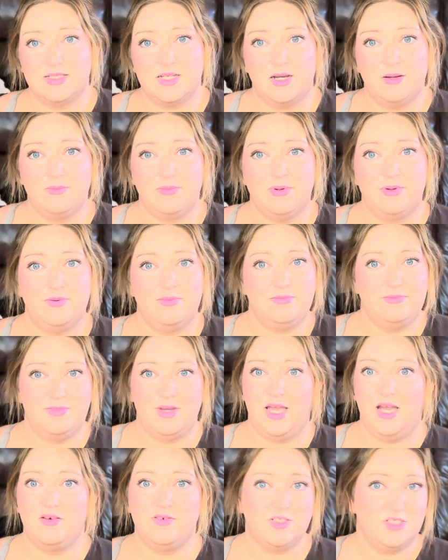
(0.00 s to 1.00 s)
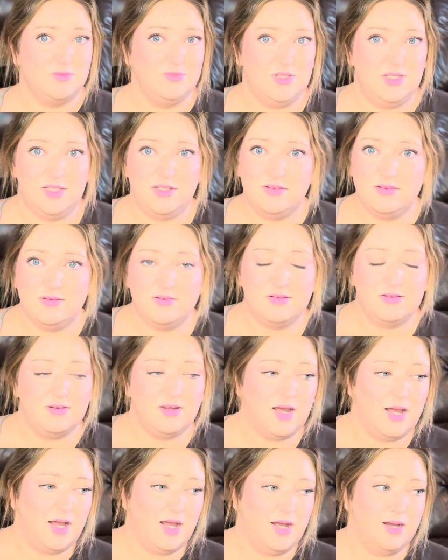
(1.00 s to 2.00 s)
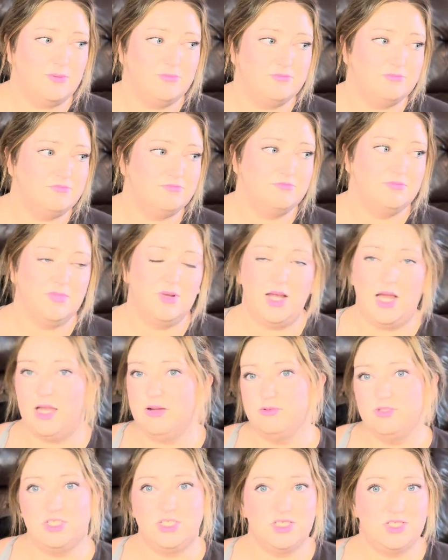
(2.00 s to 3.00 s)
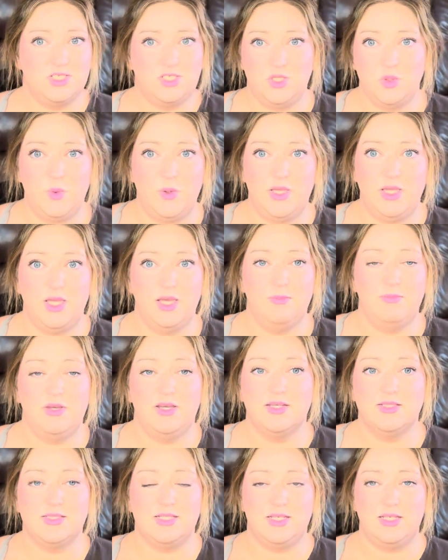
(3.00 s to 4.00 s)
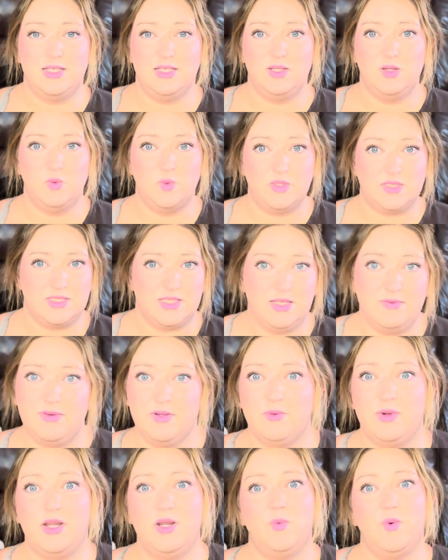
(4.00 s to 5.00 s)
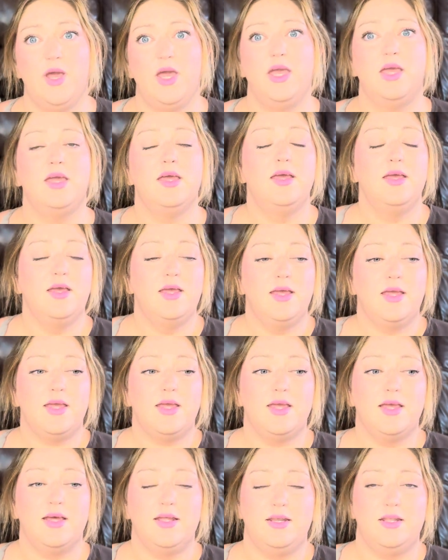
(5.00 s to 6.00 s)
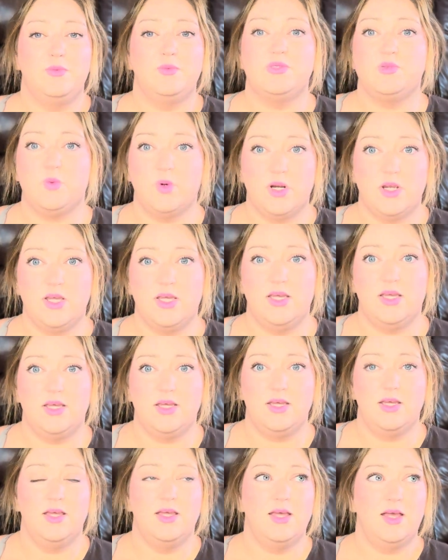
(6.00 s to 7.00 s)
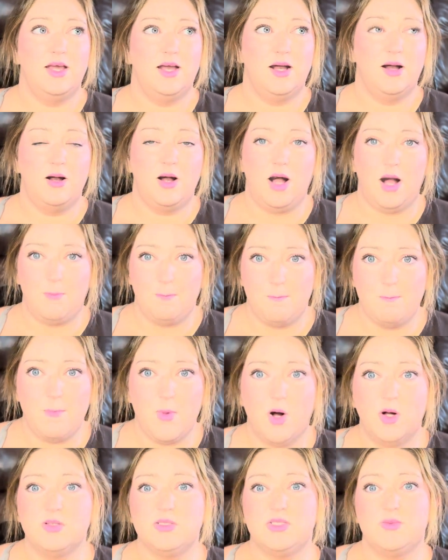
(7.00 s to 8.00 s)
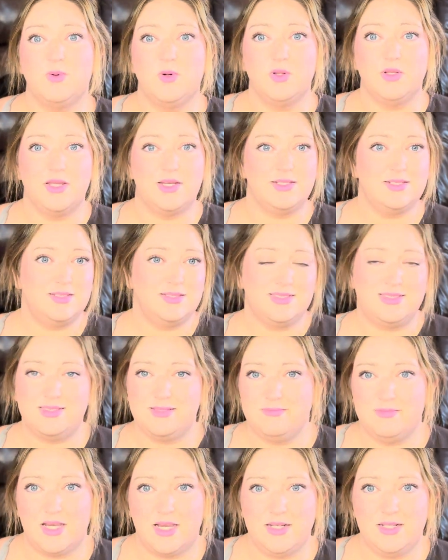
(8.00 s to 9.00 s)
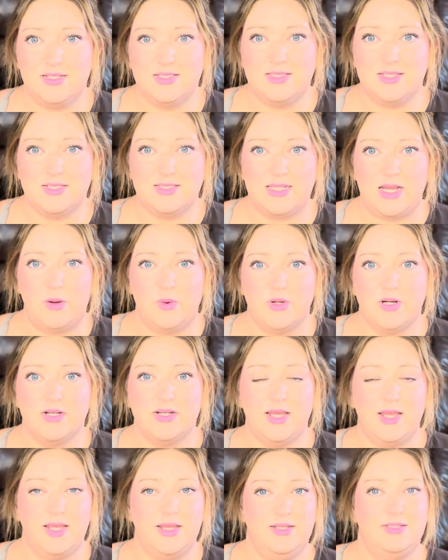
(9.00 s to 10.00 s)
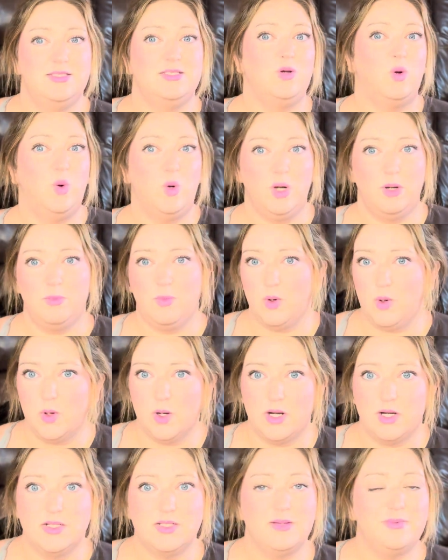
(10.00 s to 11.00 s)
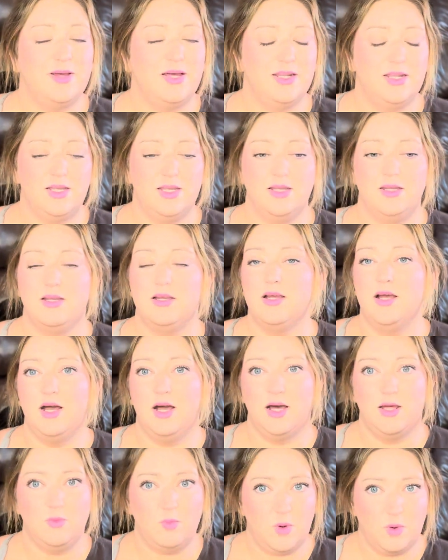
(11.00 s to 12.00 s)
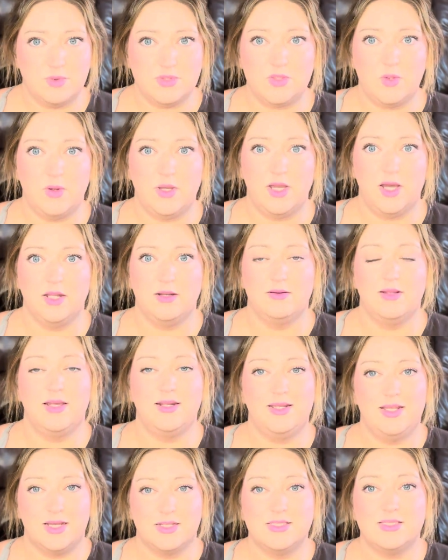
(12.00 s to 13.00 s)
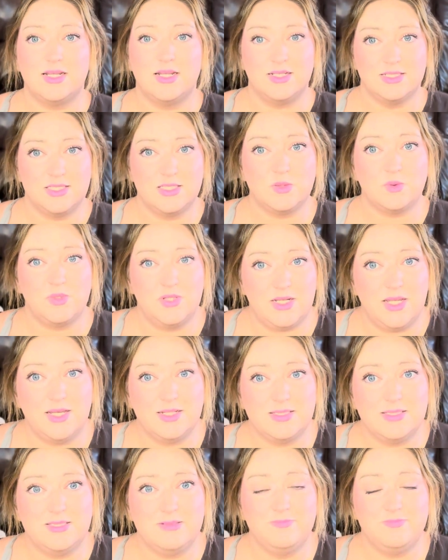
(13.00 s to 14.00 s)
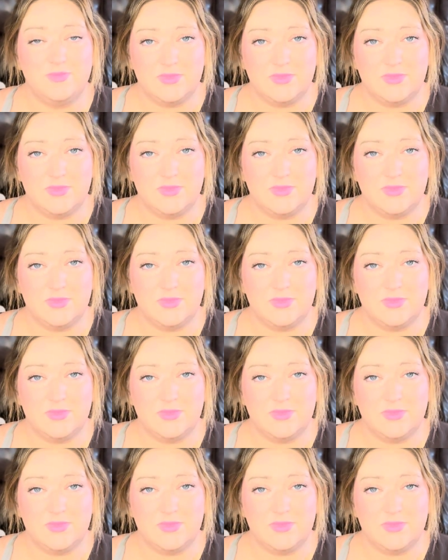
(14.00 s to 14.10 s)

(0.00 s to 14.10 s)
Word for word: up after me, um, I was just doing it because he was leaving right away and he was working multiple like 96 hour days or more depending on what was going on. And yes, that is three days.